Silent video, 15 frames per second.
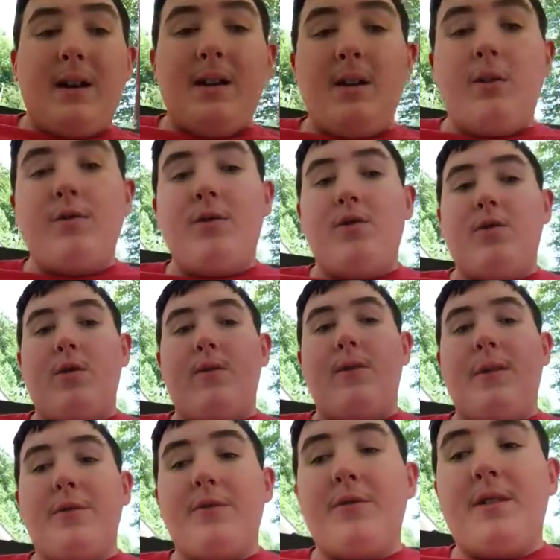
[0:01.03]
Hello YouTube
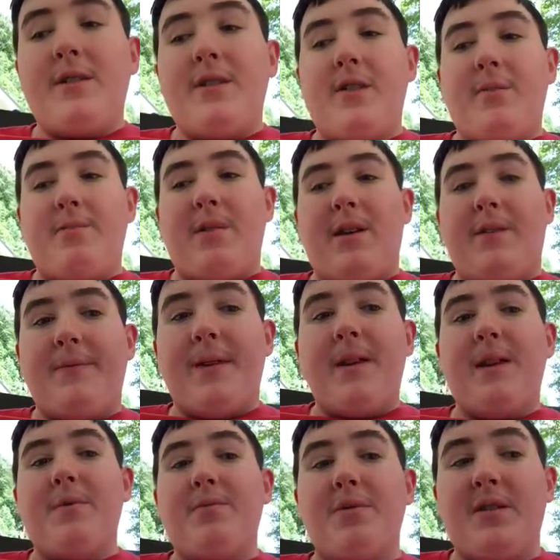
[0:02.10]
viewers, this is Blake
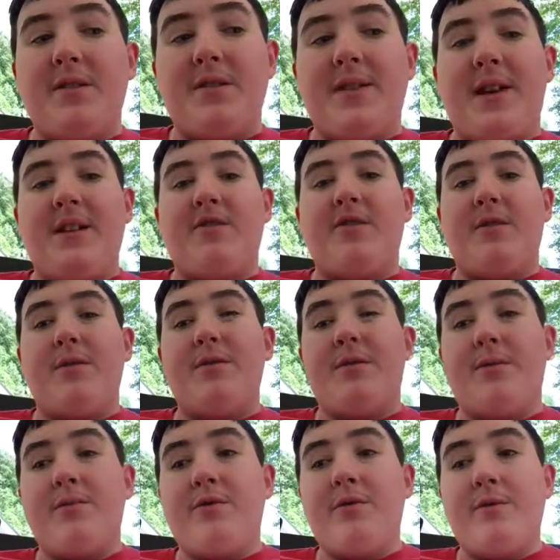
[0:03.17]
Fannin. Please like, share, and
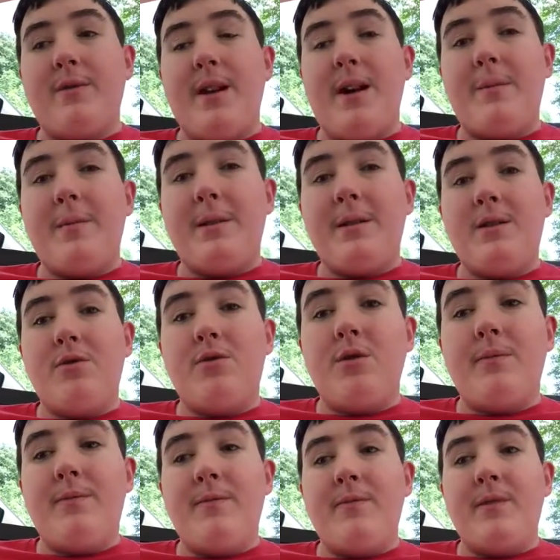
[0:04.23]
subscribe.
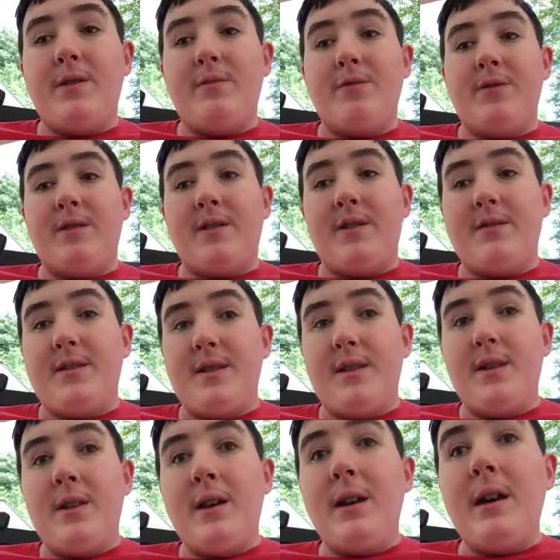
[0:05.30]
YouTube viewers, listen.
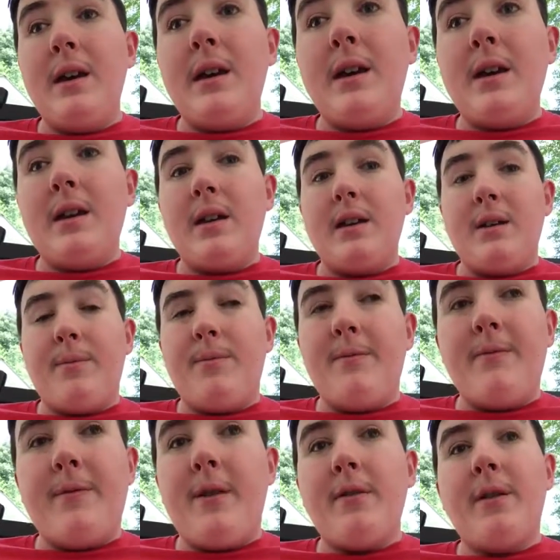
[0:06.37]
In a
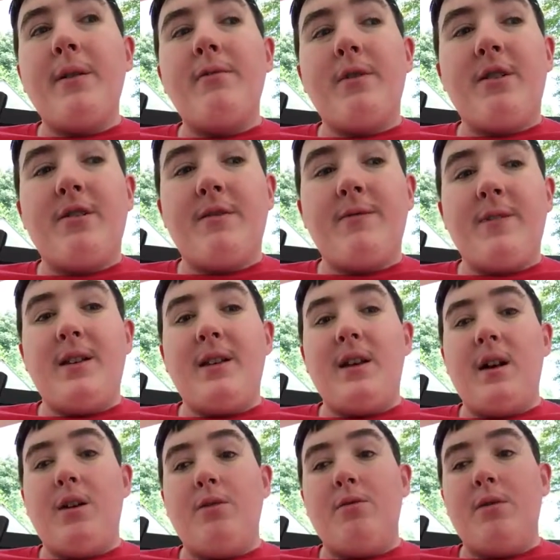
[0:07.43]
very recent
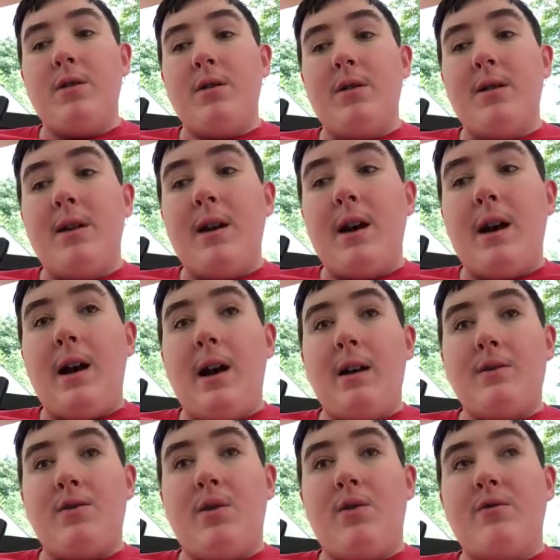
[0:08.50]
video, I
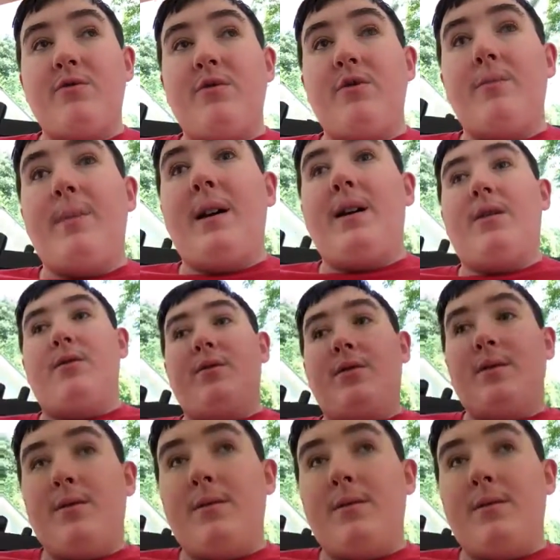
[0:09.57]
told you about,